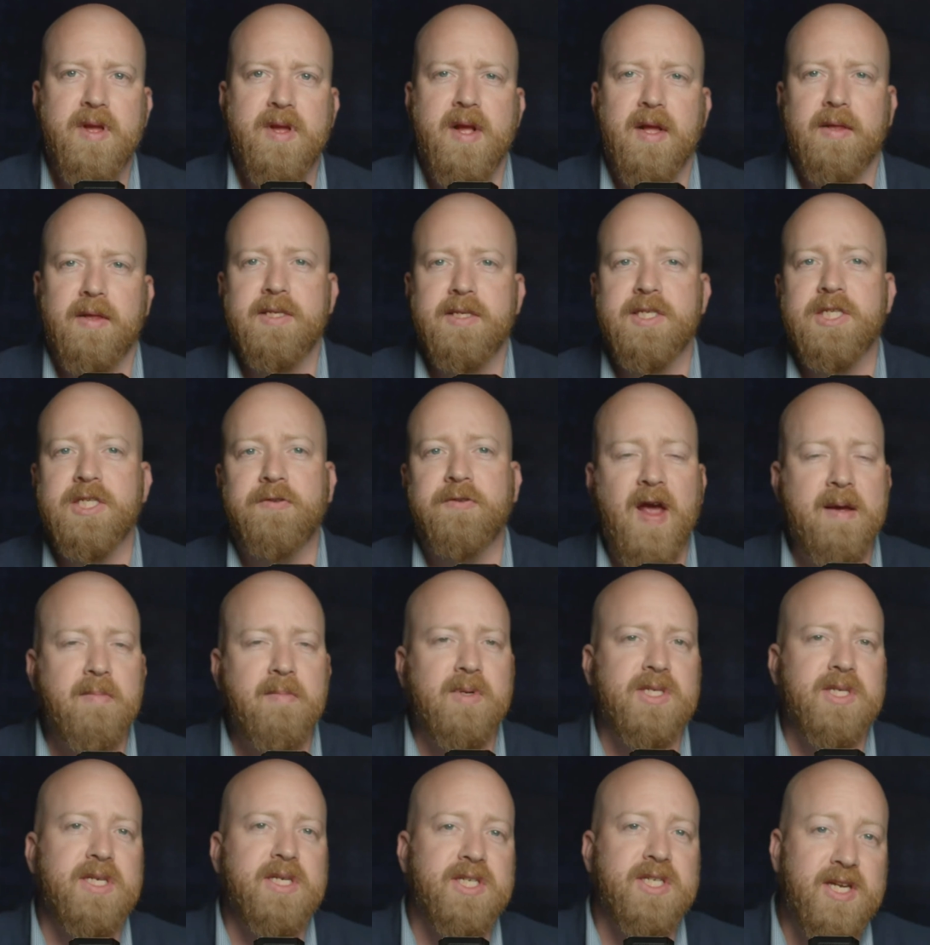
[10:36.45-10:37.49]
This is
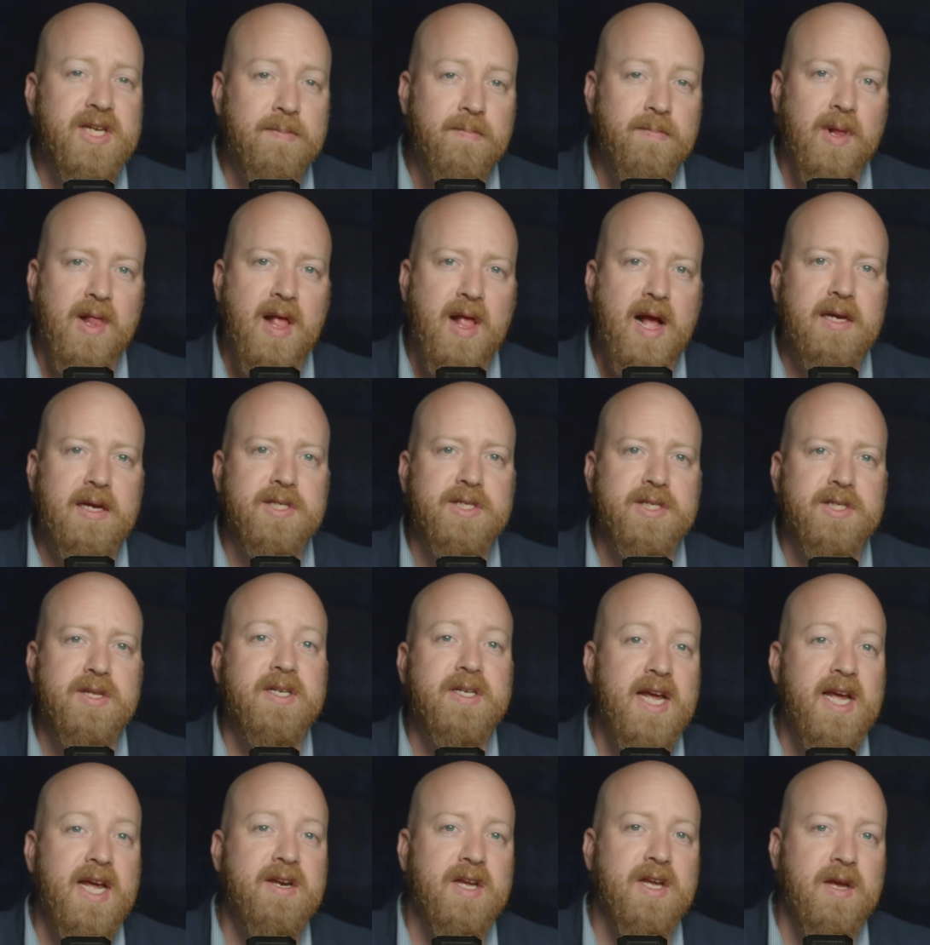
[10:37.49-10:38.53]
famously symbolized in the
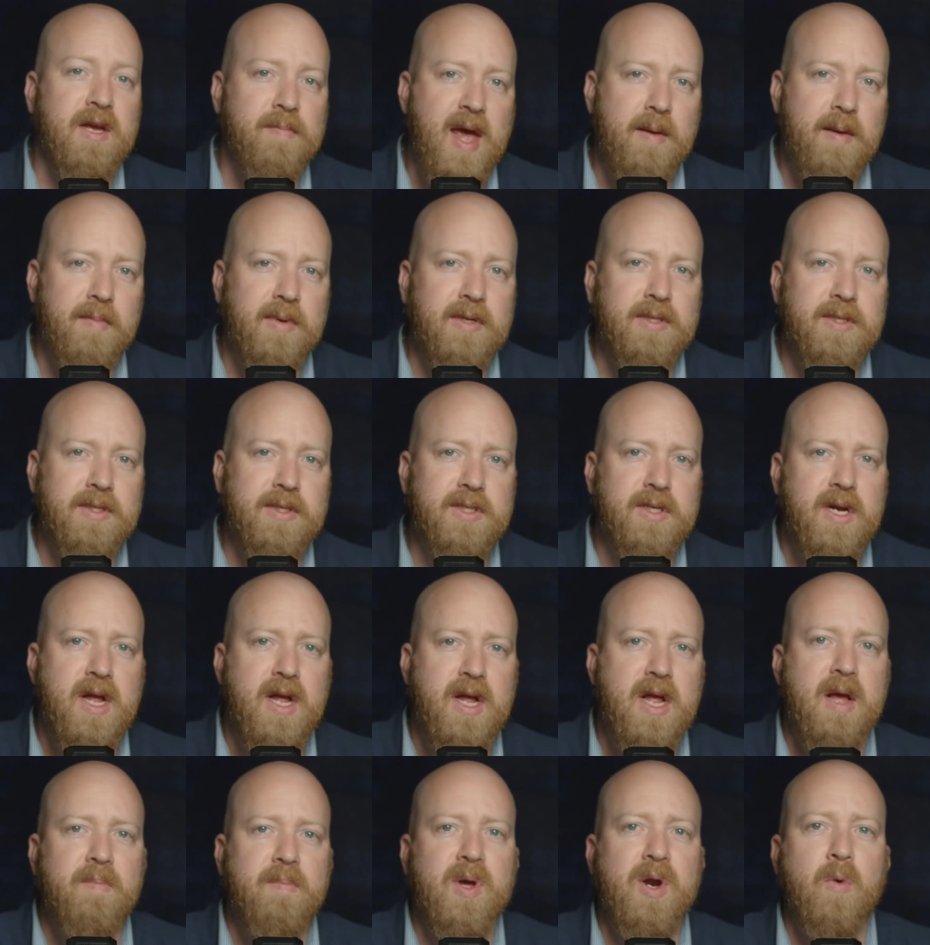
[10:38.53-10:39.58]
Ten Commandments,
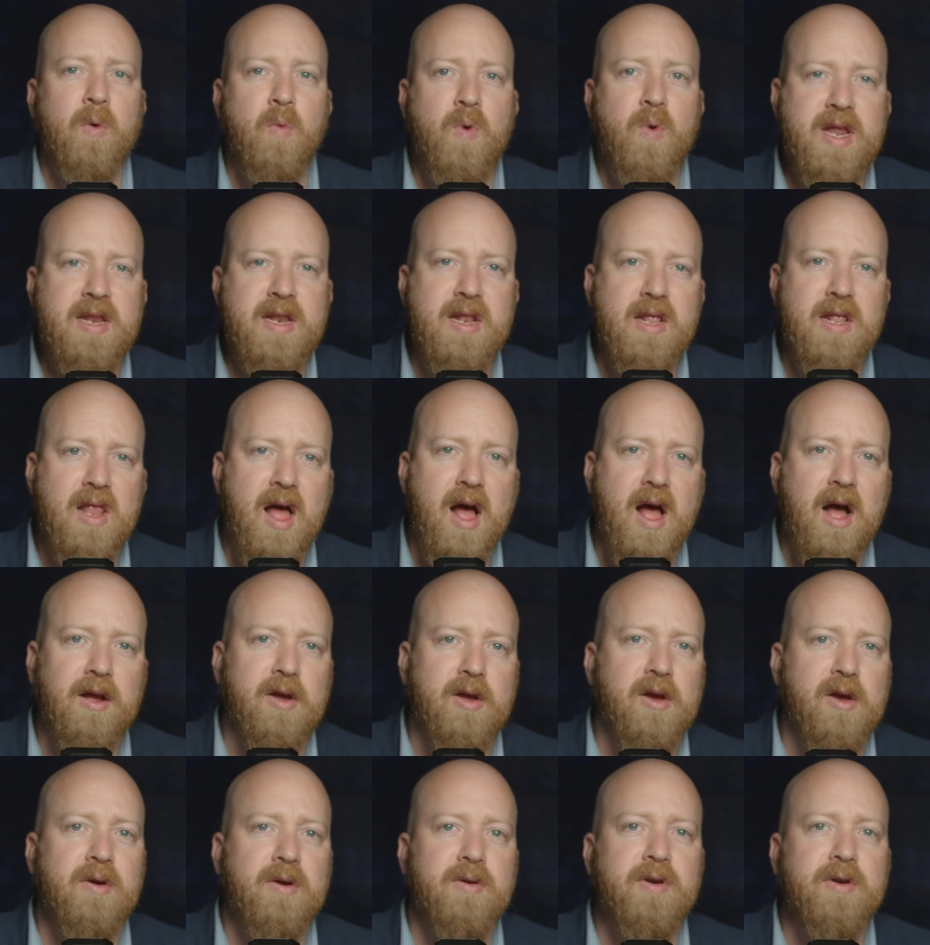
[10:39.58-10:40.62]
but a written law
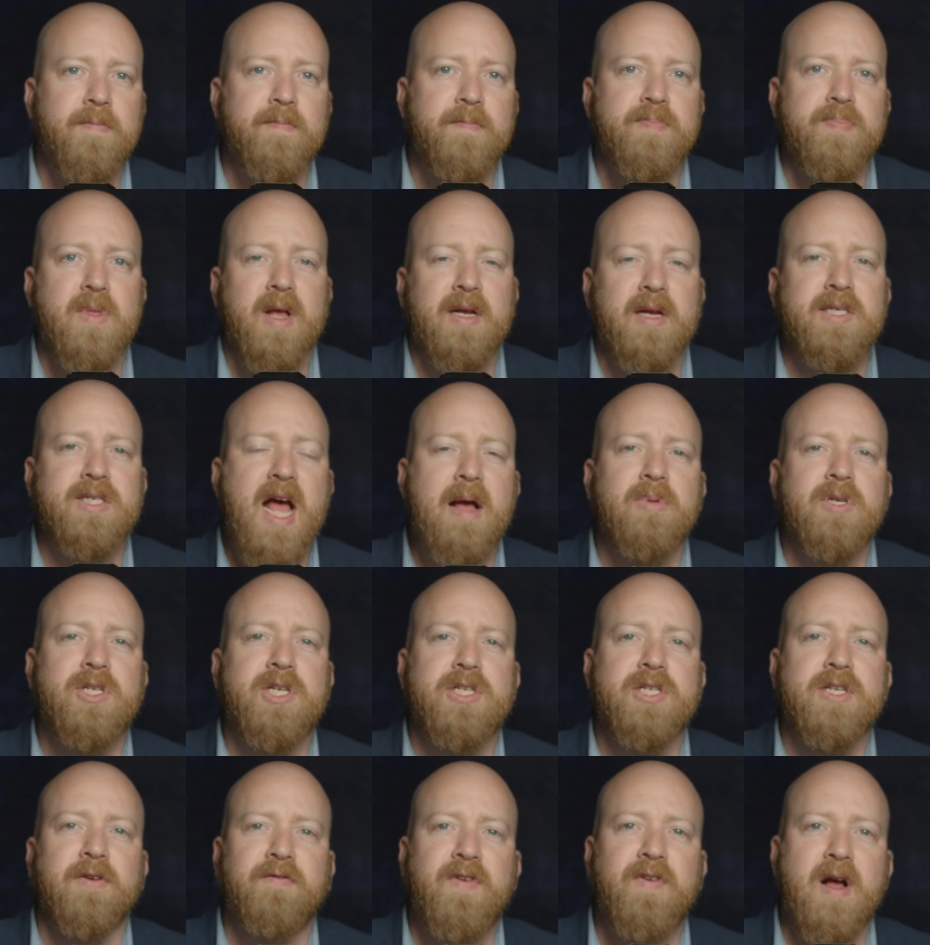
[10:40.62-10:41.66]
code
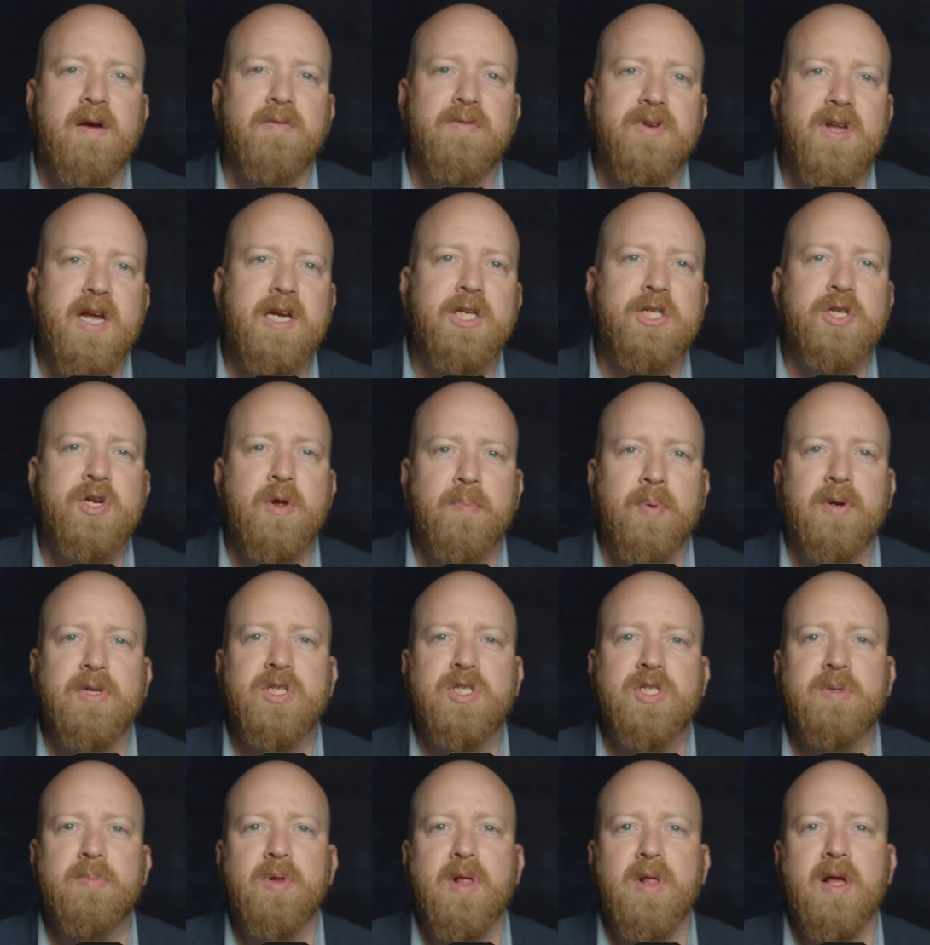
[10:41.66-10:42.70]
establishes a foundational
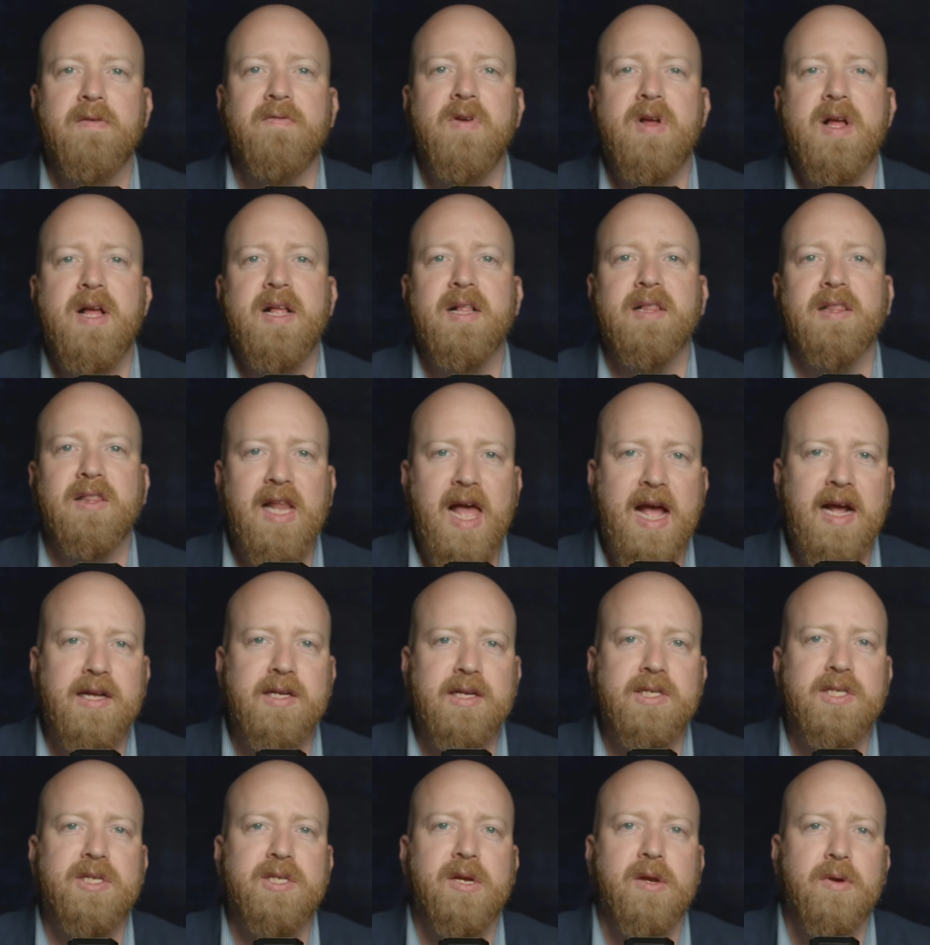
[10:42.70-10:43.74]
principle of
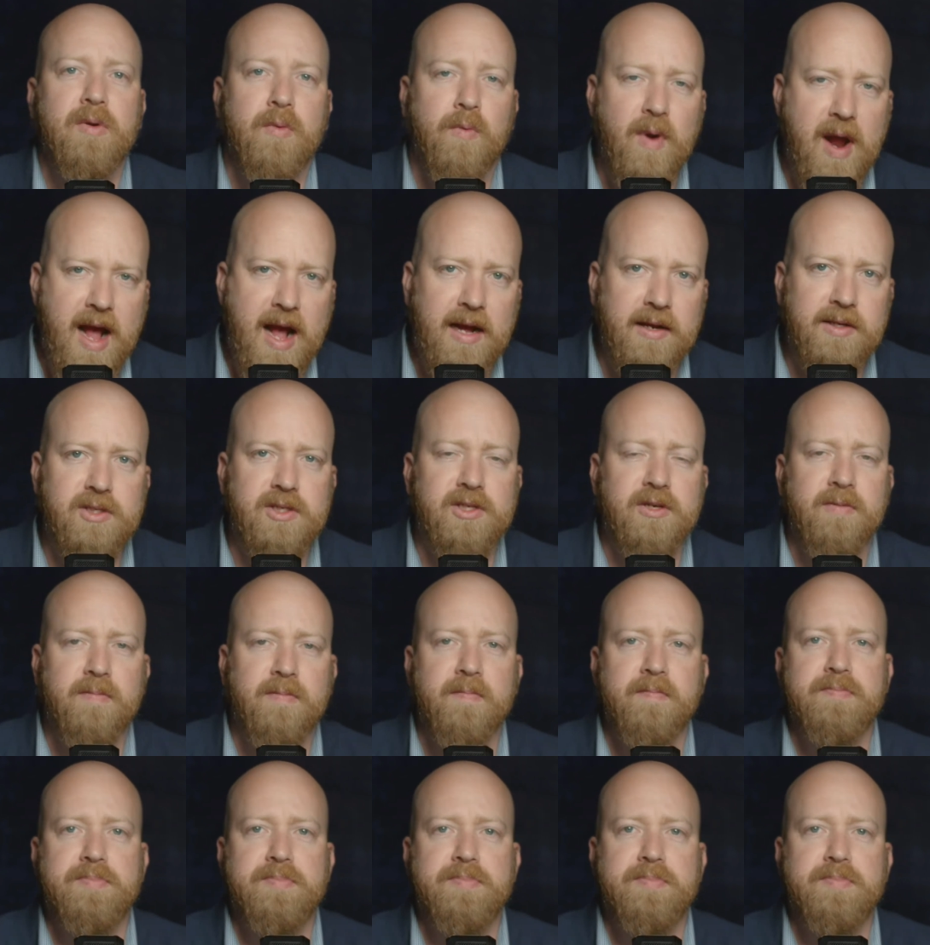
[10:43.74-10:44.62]
lex rex.